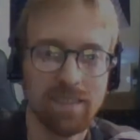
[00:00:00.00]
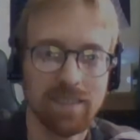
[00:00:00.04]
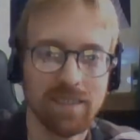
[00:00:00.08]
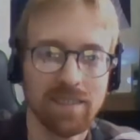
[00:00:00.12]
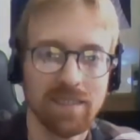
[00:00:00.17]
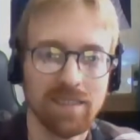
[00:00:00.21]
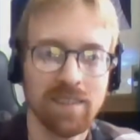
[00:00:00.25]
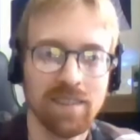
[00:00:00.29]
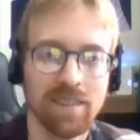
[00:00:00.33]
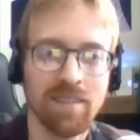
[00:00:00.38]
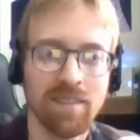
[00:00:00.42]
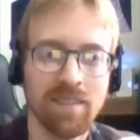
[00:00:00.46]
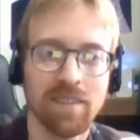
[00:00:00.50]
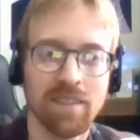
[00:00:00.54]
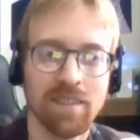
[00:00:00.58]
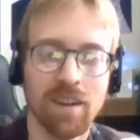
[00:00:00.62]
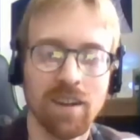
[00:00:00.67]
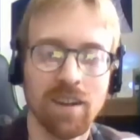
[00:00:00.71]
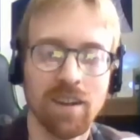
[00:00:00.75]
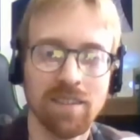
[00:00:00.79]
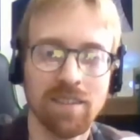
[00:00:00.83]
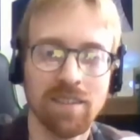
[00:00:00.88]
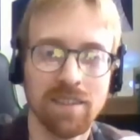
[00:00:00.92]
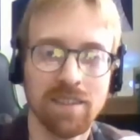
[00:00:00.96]
This is
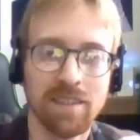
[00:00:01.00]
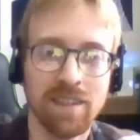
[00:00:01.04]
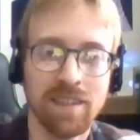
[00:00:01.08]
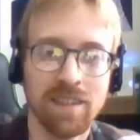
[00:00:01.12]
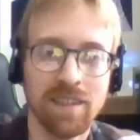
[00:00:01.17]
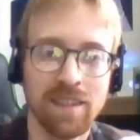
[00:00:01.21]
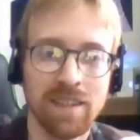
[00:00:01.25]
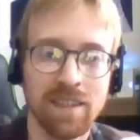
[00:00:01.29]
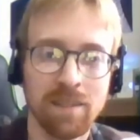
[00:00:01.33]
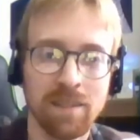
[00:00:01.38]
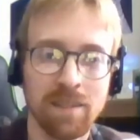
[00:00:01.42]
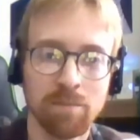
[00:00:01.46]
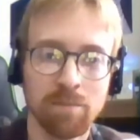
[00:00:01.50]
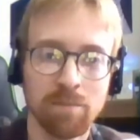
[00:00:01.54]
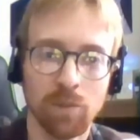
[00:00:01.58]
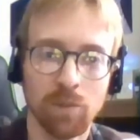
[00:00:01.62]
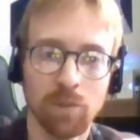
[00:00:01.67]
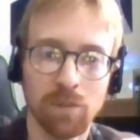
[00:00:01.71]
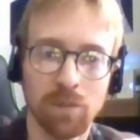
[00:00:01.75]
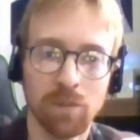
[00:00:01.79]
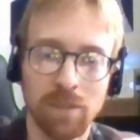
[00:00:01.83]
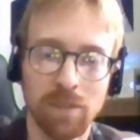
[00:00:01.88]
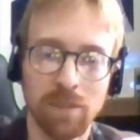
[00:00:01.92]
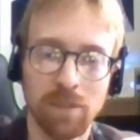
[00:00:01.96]
Austin Keating,
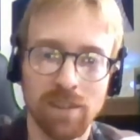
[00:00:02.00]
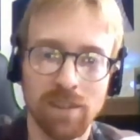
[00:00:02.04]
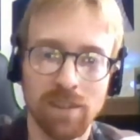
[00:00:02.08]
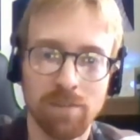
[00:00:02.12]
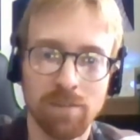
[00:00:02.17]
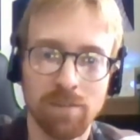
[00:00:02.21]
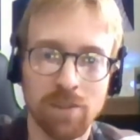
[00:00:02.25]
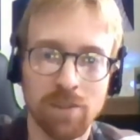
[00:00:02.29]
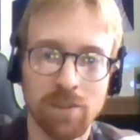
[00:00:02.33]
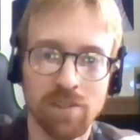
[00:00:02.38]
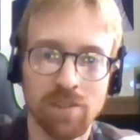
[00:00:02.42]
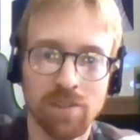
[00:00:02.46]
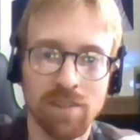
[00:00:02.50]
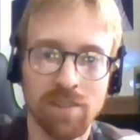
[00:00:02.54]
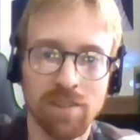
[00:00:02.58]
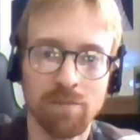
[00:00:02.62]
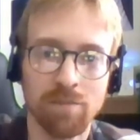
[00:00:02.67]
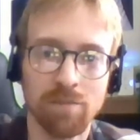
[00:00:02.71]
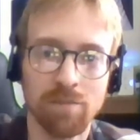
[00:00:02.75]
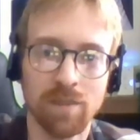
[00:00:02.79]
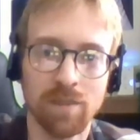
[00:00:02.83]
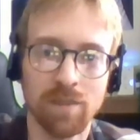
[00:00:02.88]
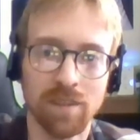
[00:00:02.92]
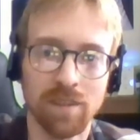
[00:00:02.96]
Multimedia Specialist
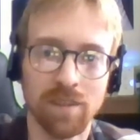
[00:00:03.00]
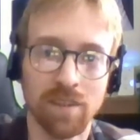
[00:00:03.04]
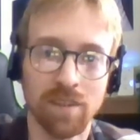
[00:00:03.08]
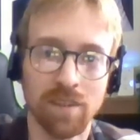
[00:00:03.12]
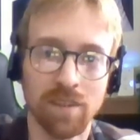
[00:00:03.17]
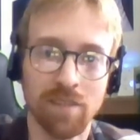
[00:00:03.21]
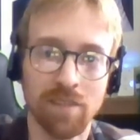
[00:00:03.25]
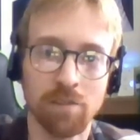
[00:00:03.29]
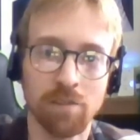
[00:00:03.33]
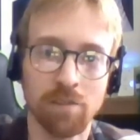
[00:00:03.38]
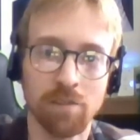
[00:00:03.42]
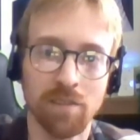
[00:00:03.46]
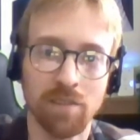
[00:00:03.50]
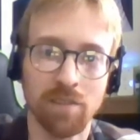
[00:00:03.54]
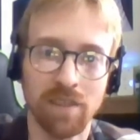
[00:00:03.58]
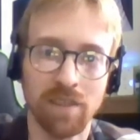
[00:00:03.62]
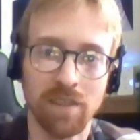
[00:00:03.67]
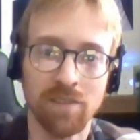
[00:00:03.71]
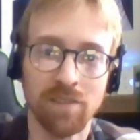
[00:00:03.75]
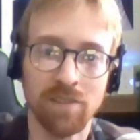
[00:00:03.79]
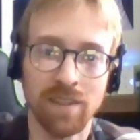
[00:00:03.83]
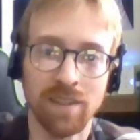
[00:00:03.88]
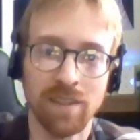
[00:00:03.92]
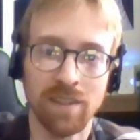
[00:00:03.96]
with Industrial
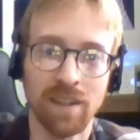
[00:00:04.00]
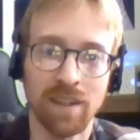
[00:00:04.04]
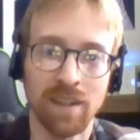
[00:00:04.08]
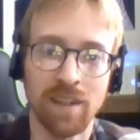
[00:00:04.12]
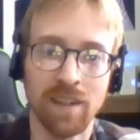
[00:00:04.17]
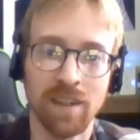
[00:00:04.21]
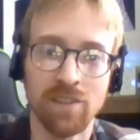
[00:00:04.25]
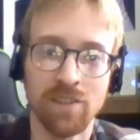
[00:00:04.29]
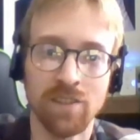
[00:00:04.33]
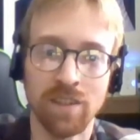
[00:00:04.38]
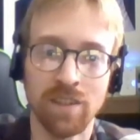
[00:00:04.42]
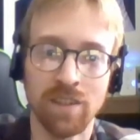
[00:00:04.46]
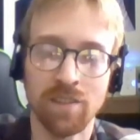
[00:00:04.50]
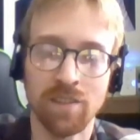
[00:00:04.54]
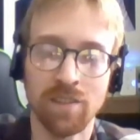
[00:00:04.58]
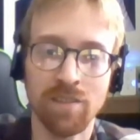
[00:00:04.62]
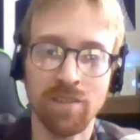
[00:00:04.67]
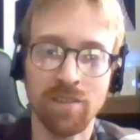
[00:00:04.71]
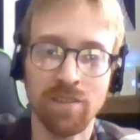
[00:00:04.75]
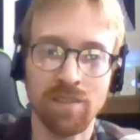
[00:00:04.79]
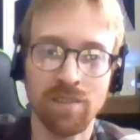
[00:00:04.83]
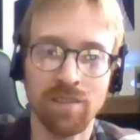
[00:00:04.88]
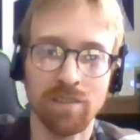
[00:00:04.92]
Safety and Hygiene News.